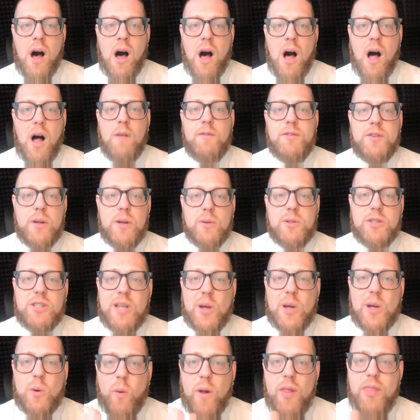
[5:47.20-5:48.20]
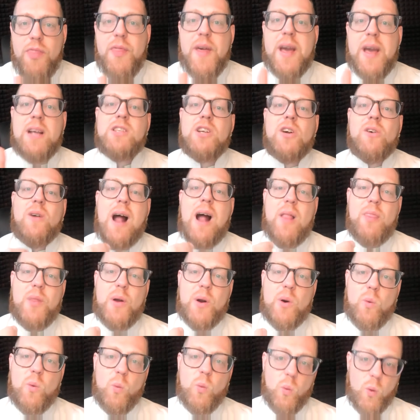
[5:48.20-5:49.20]
Alves notes that when things are at
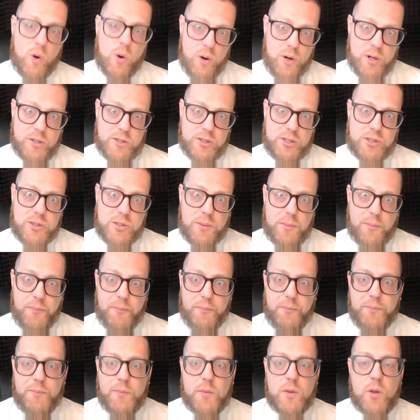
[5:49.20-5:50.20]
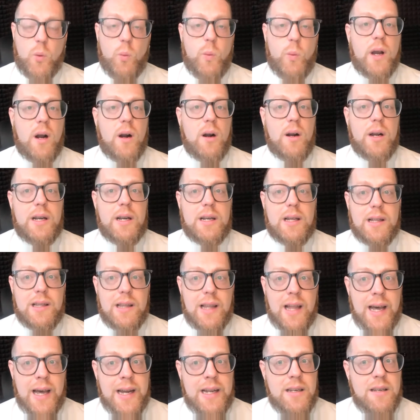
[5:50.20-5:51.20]
their worst, we are
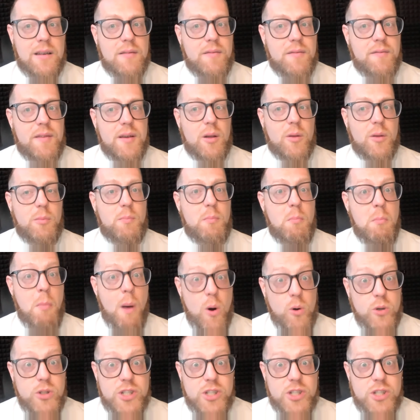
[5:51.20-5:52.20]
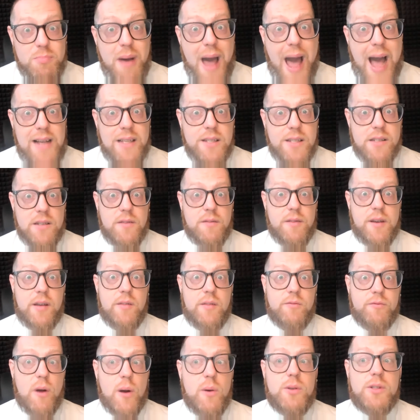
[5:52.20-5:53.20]
inclined to feel most passive and
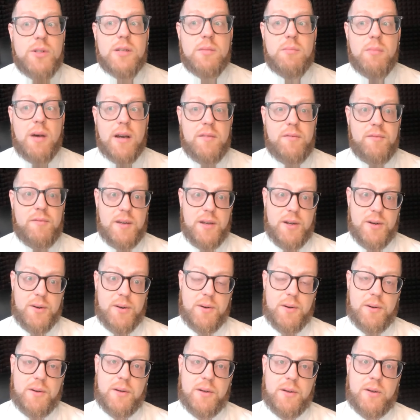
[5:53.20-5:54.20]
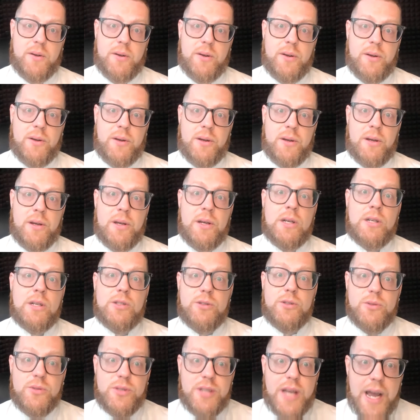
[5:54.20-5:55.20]
frozen by fear.
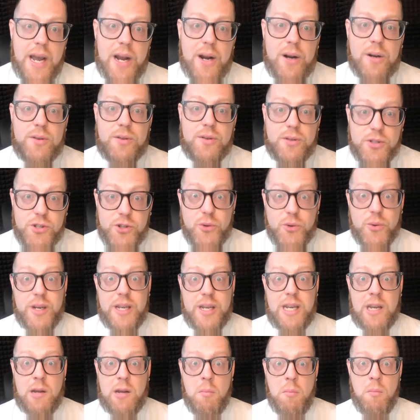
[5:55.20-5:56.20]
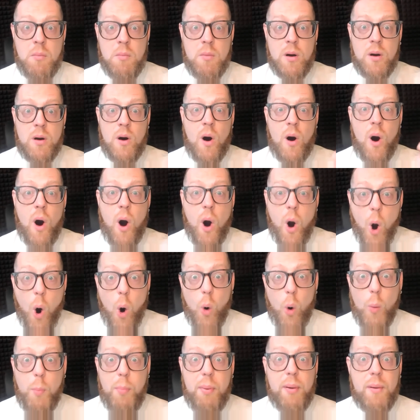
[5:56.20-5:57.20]
To dare to dream,
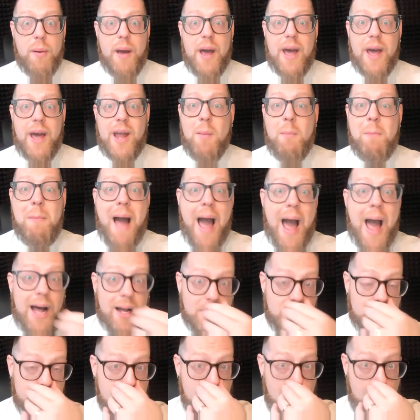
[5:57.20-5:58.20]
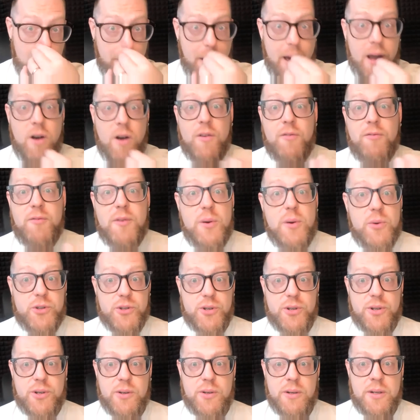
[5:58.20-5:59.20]
hope, and imagine a better
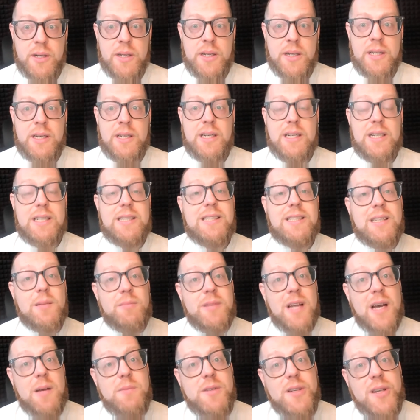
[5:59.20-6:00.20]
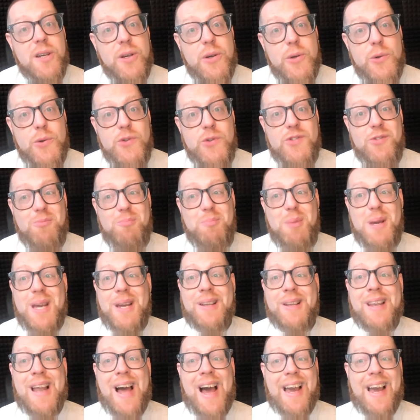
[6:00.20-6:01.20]
future is sometimes accused of
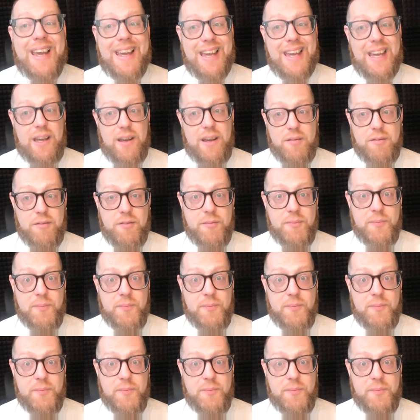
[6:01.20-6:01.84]
being naive.